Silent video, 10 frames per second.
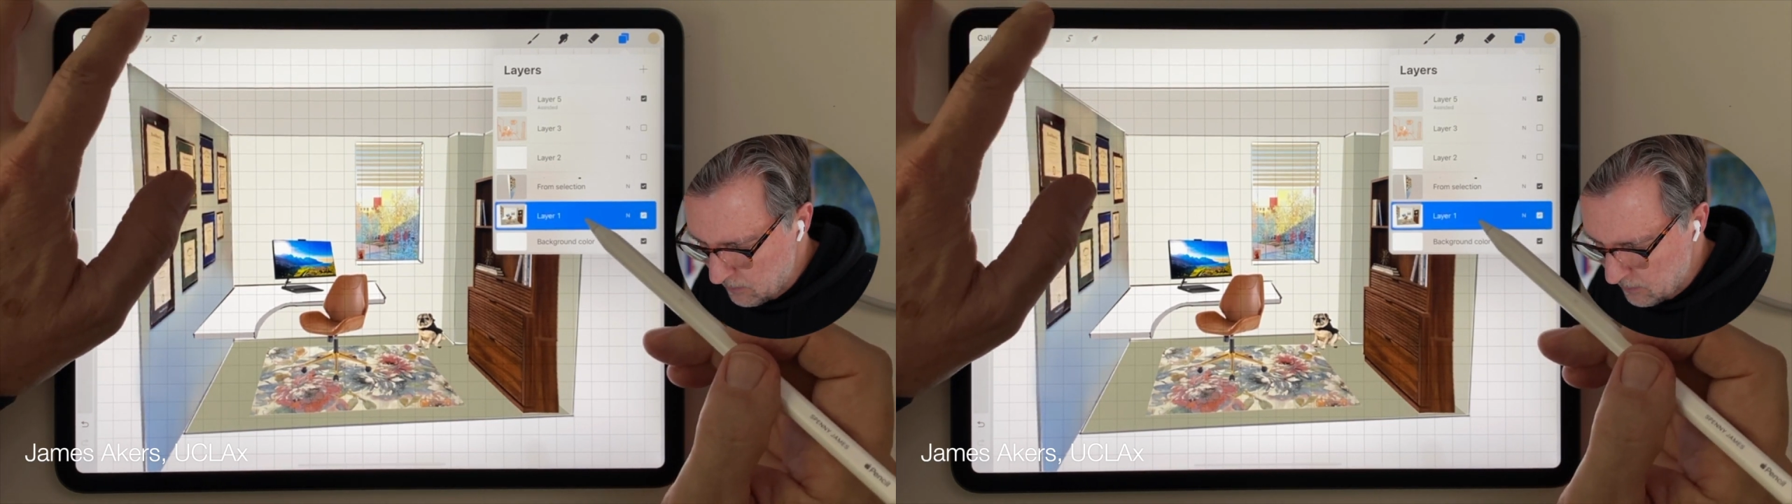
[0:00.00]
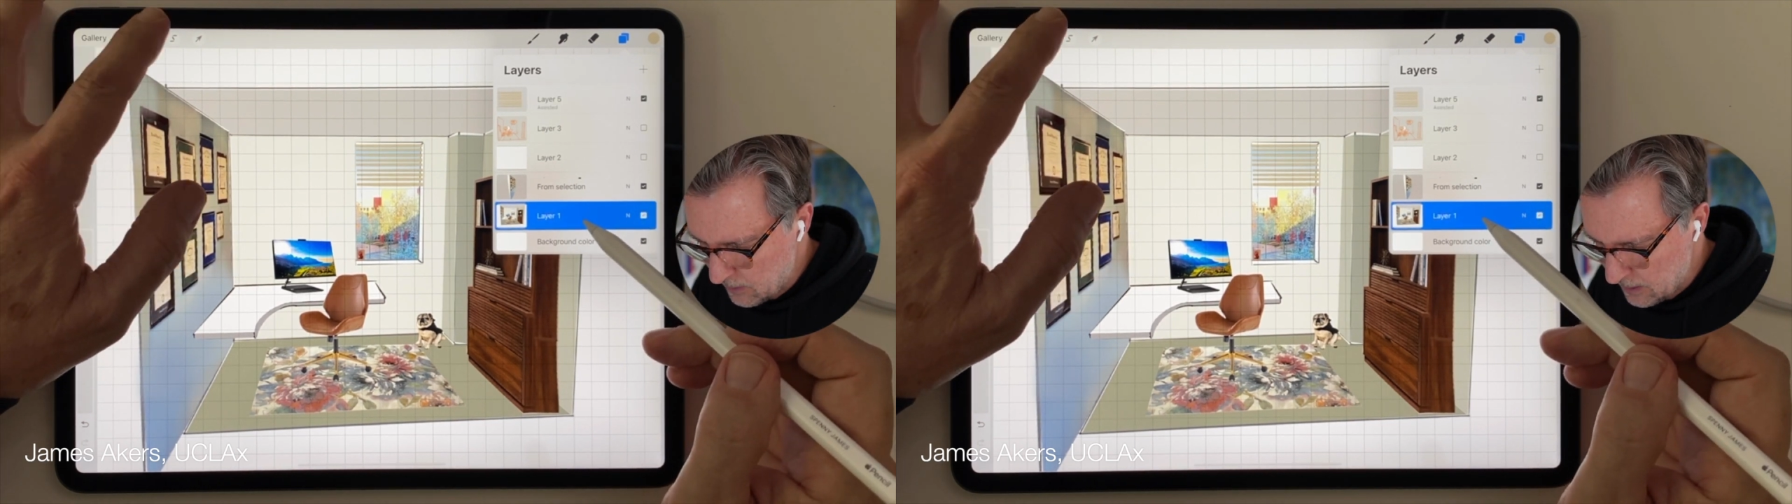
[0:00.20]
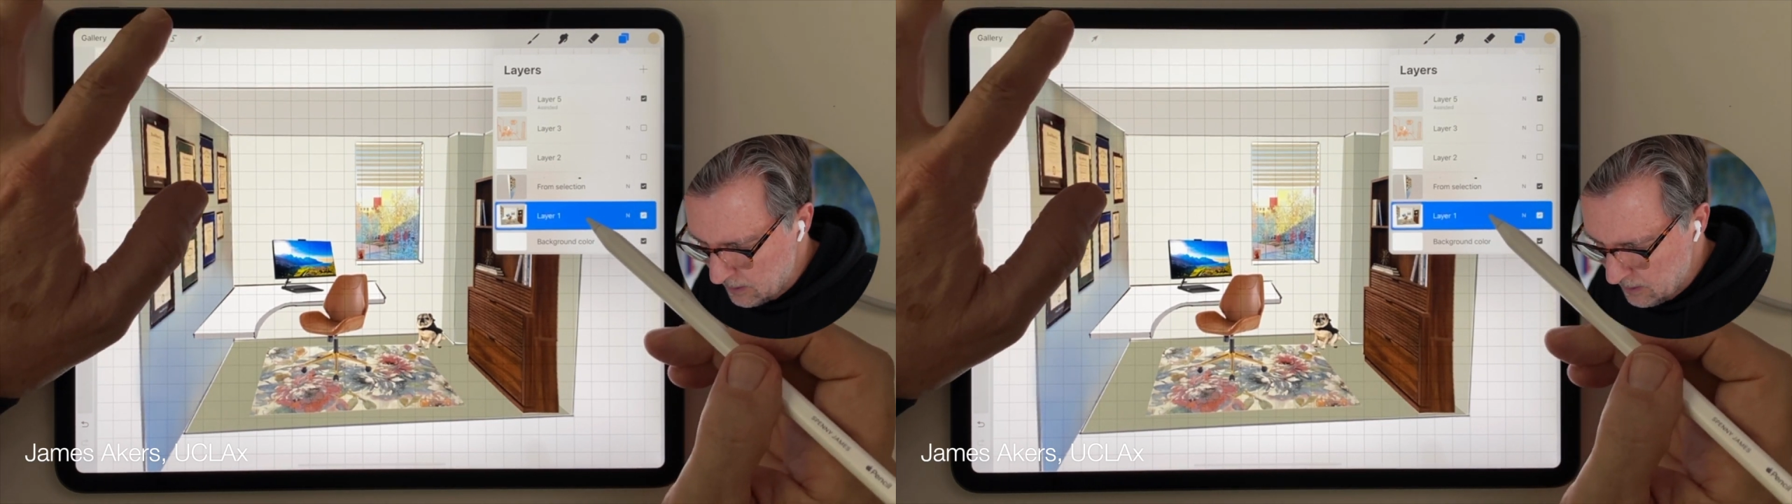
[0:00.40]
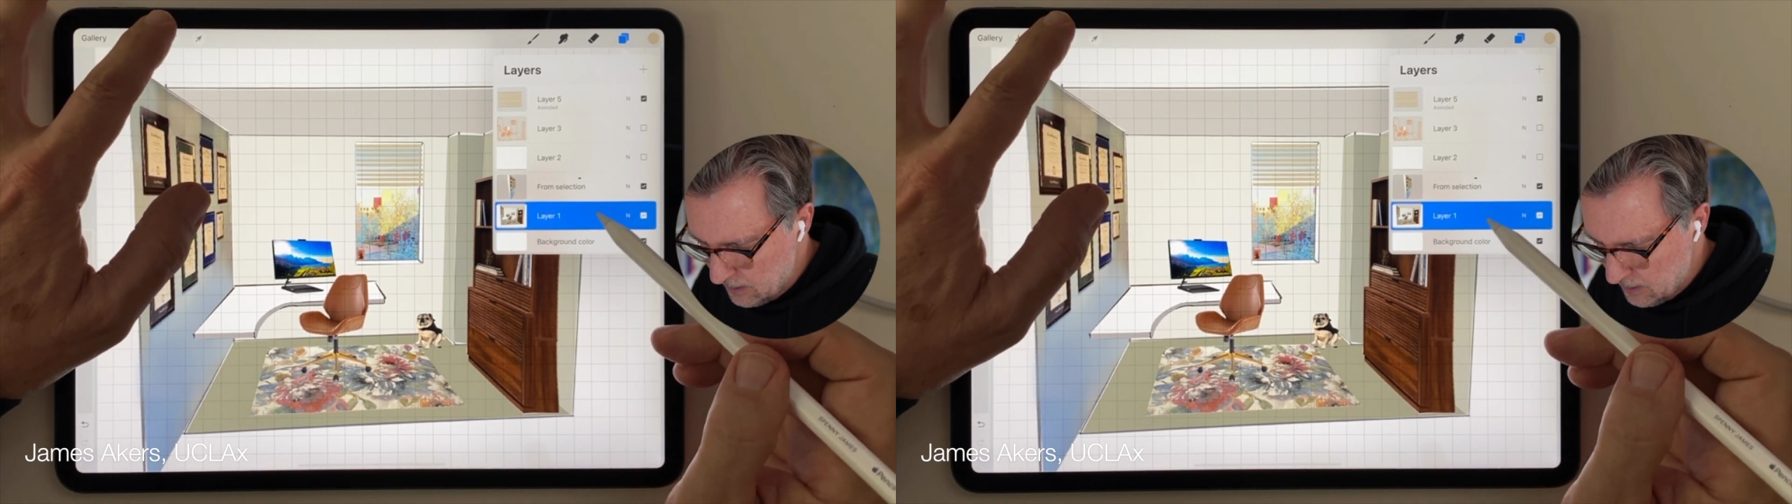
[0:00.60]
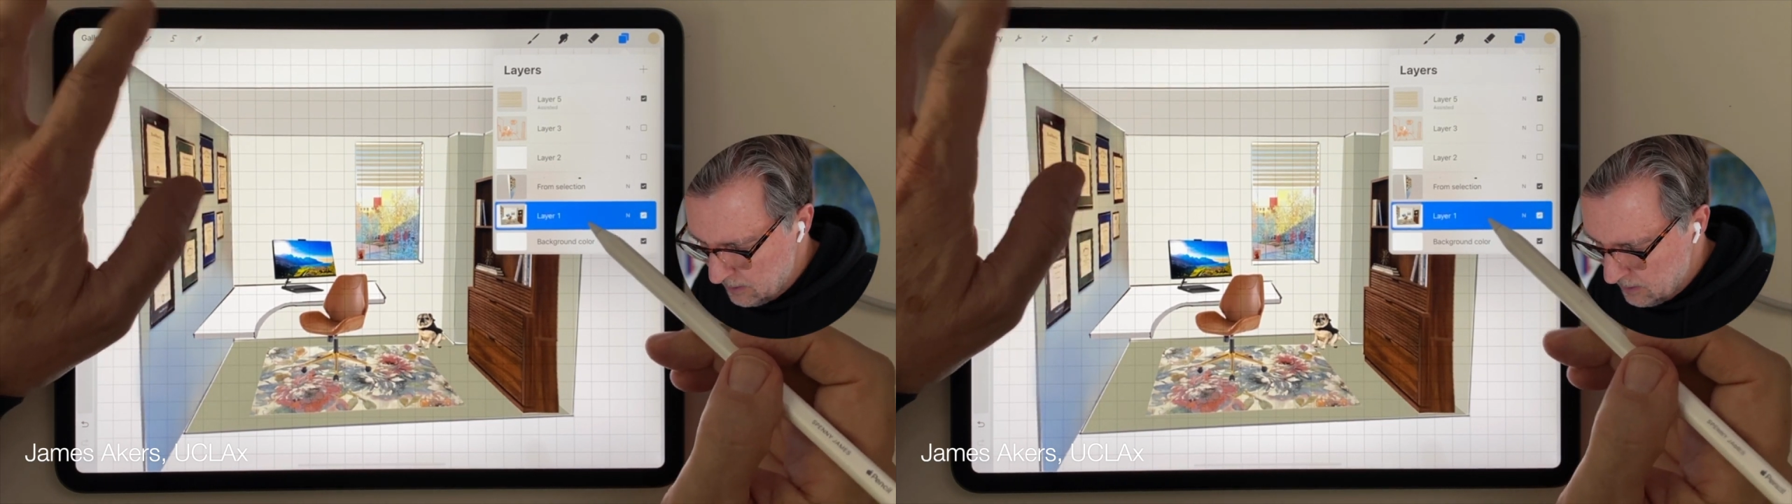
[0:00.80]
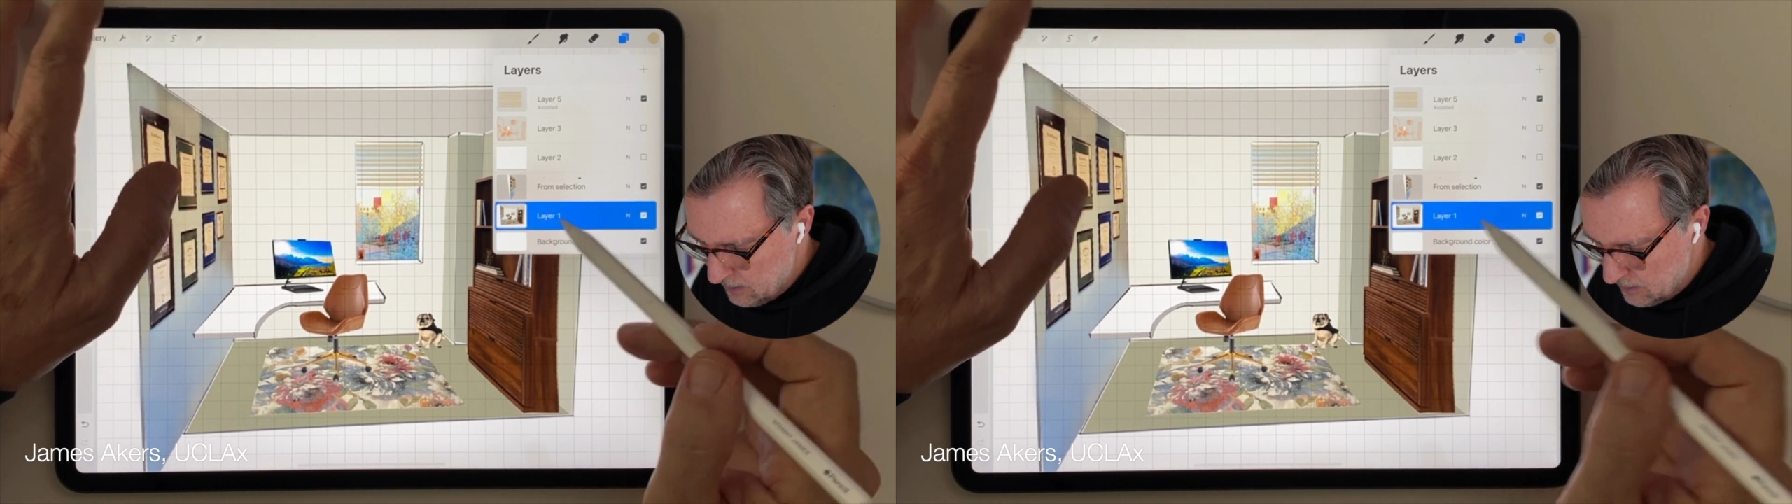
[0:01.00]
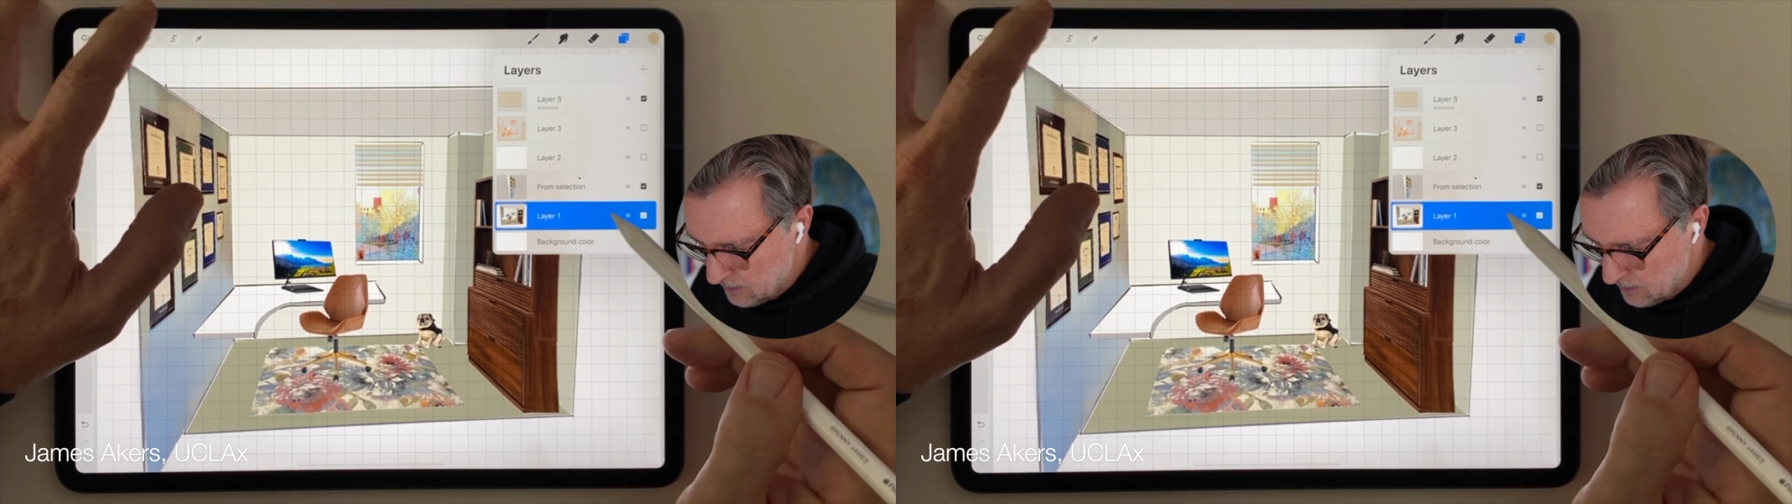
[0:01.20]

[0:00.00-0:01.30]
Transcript: on the